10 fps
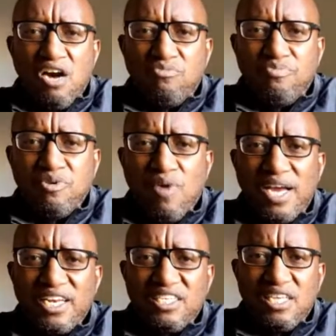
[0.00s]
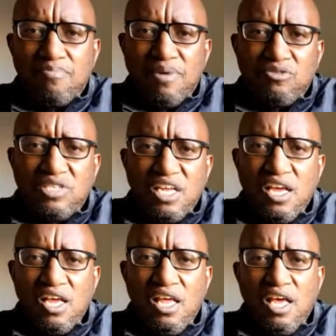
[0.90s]
I would be worried about
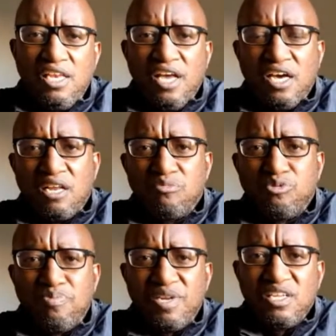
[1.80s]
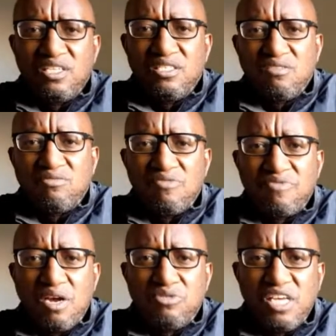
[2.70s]
an Arab Spring in South
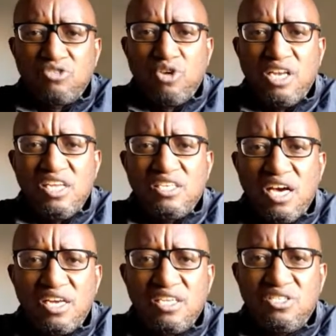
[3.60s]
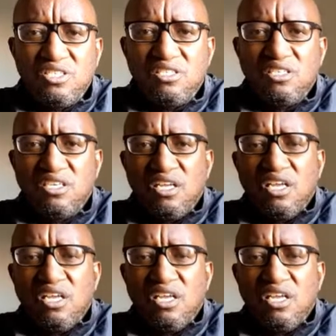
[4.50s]
Africa. I would actually encourage it.